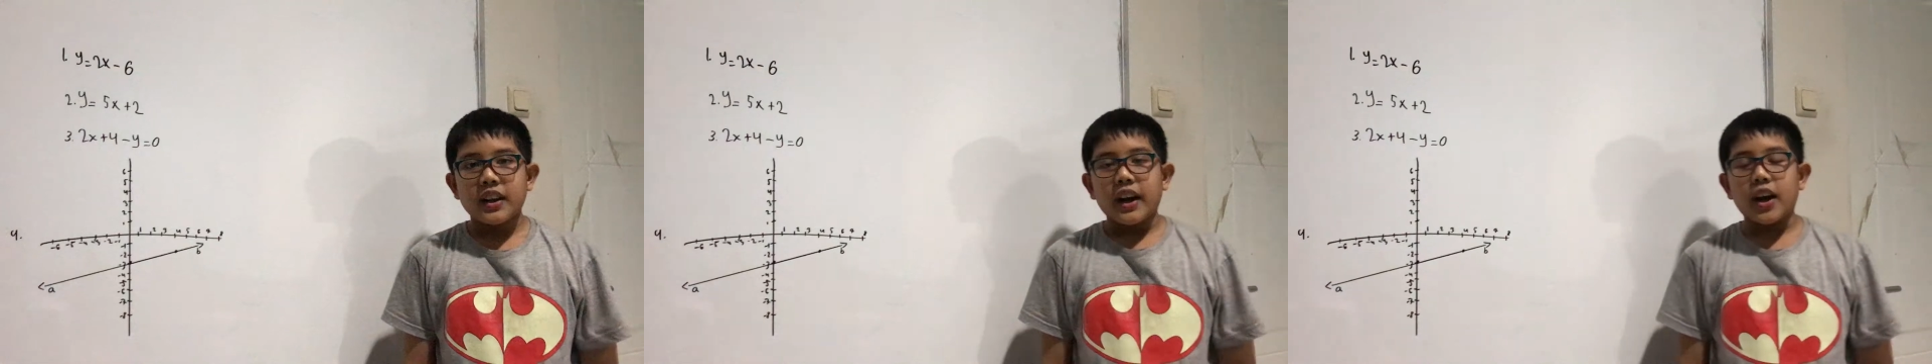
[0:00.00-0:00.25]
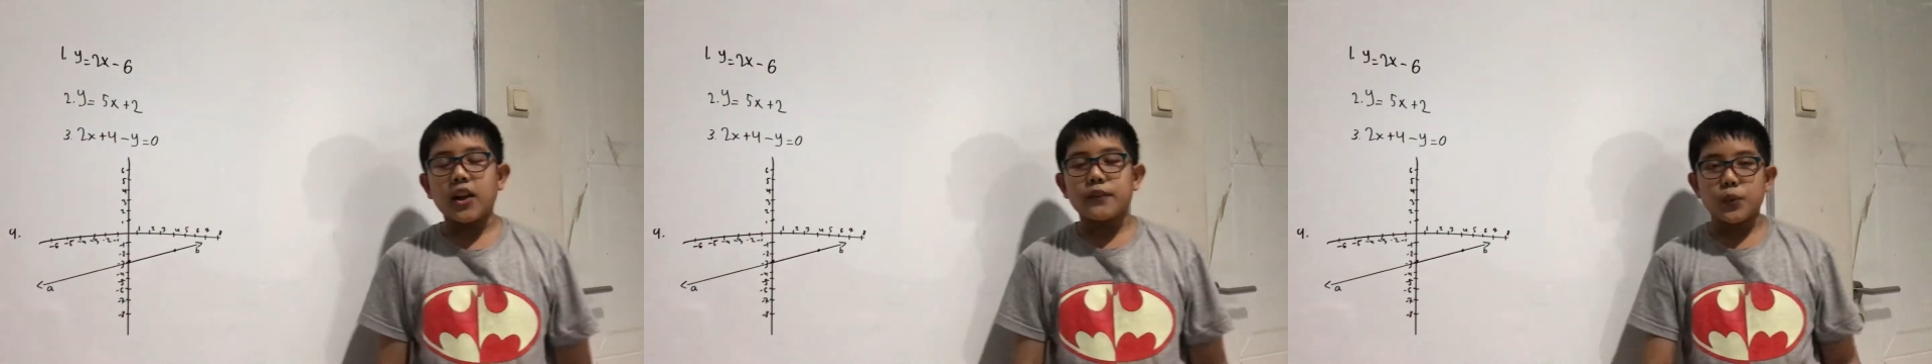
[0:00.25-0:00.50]

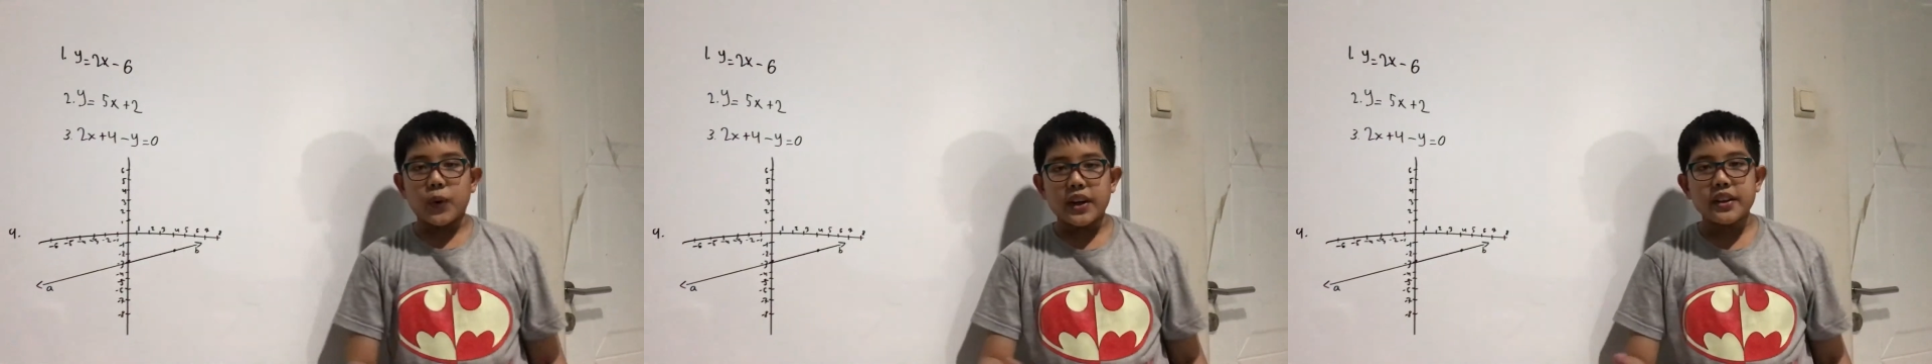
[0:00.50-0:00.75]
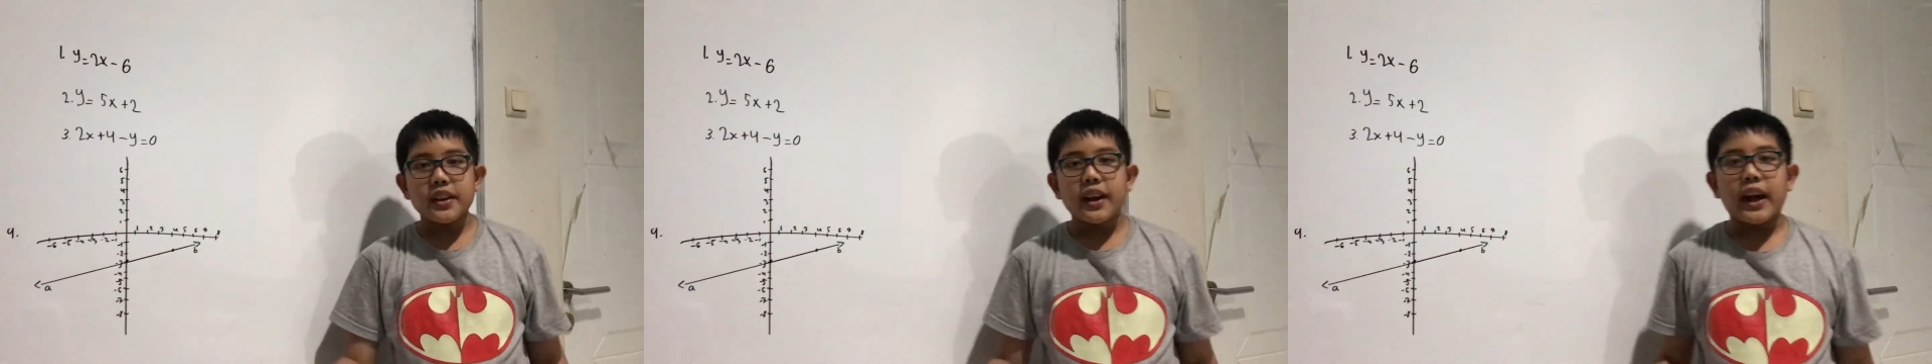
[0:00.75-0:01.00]
Hello everyone
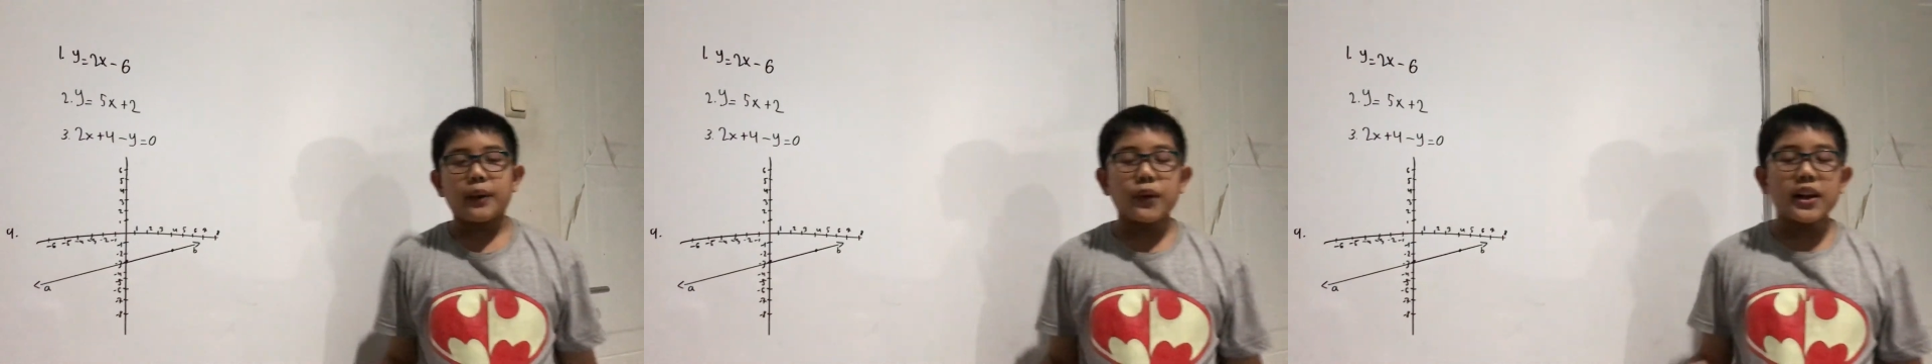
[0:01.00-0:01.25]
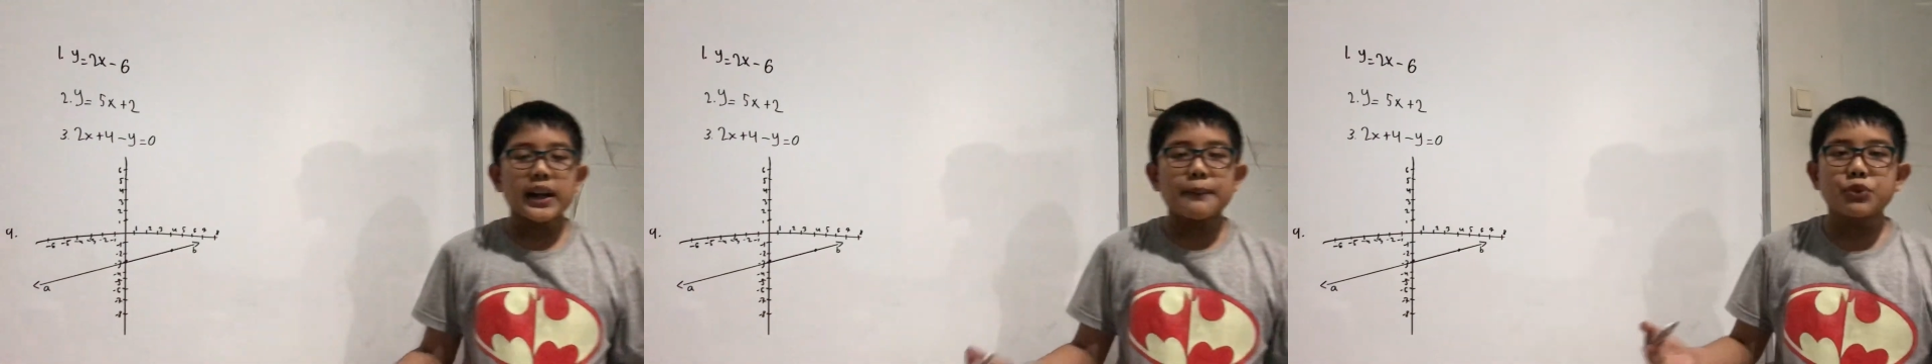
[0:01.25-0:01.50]
and
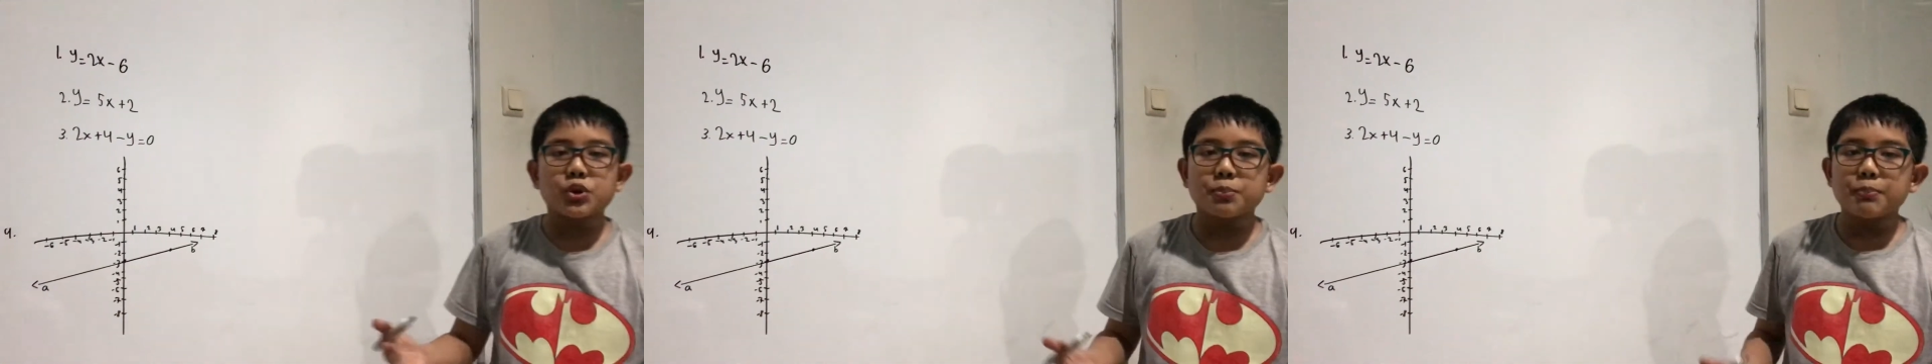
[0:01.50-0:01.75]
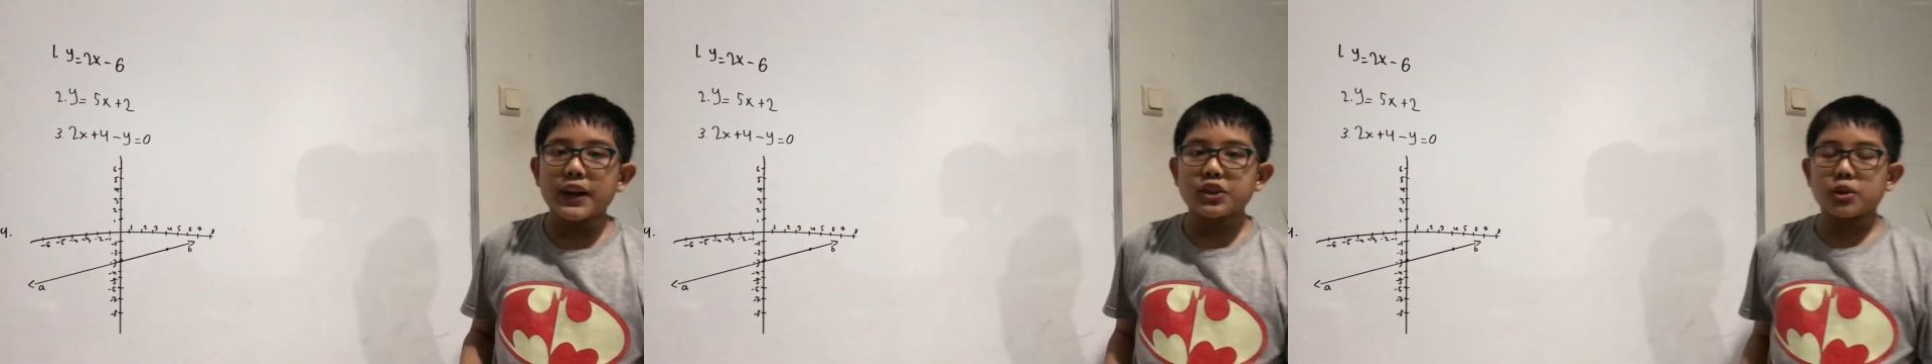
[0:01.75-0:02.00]
welcome
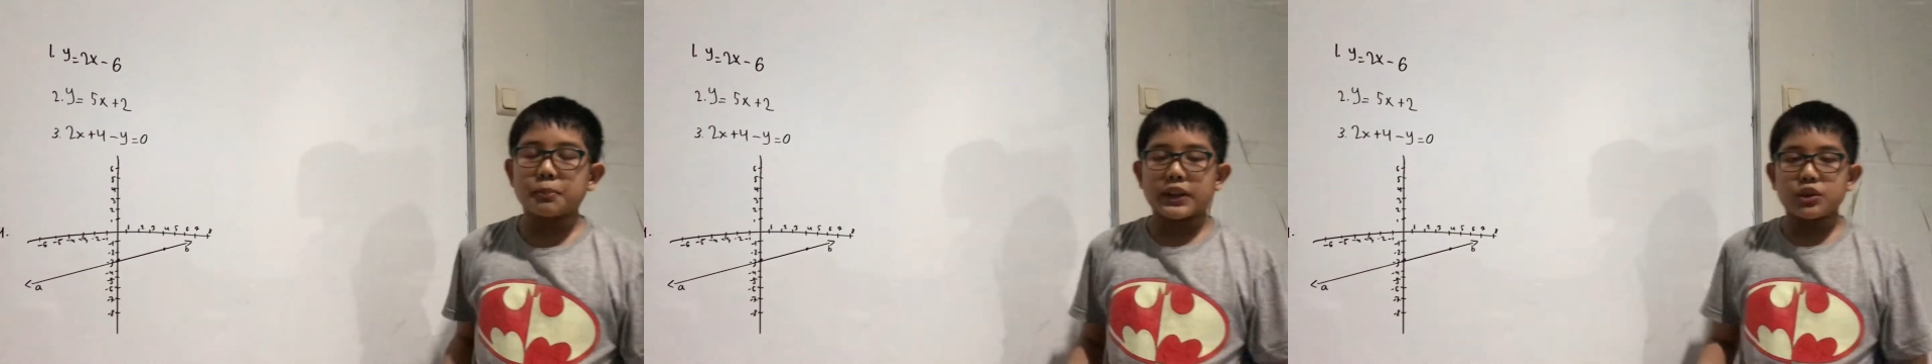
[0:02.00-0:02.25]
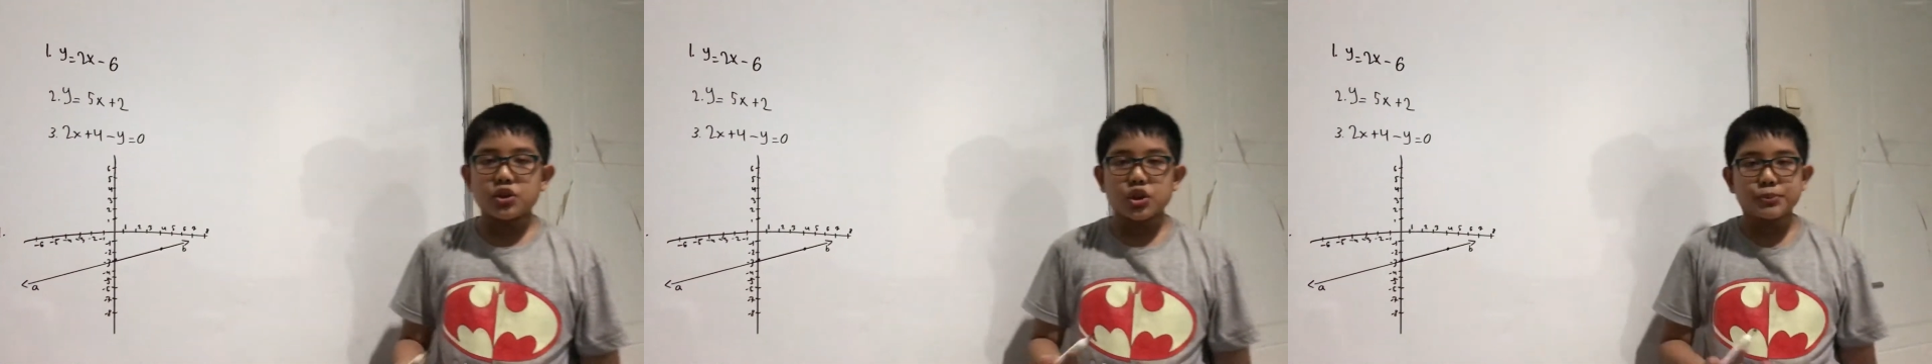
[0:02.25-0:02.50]
back to my
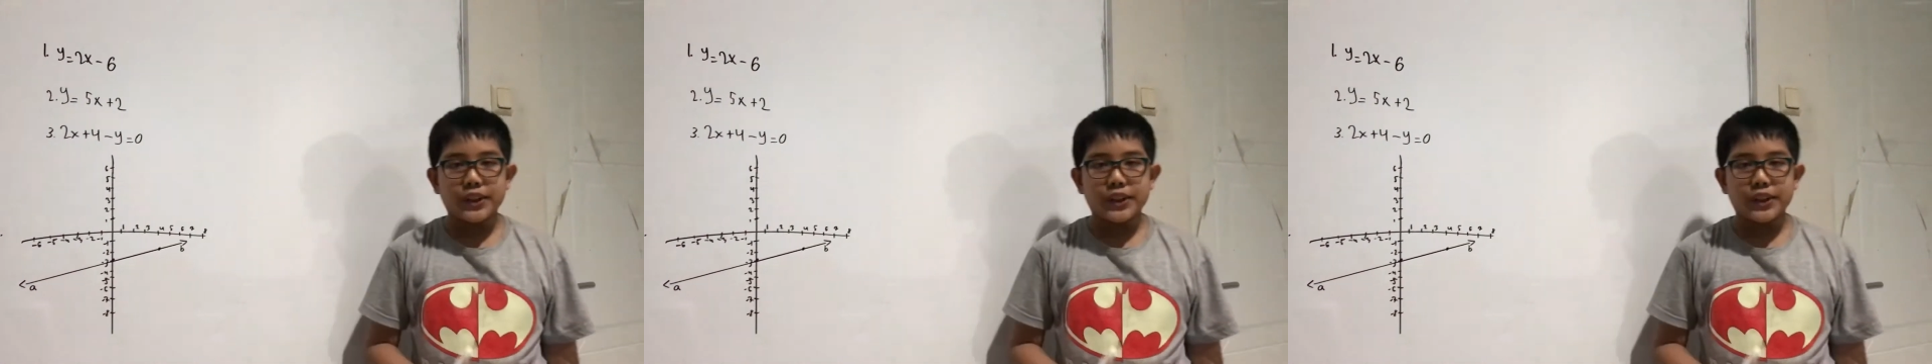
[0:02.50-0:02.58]
YouTube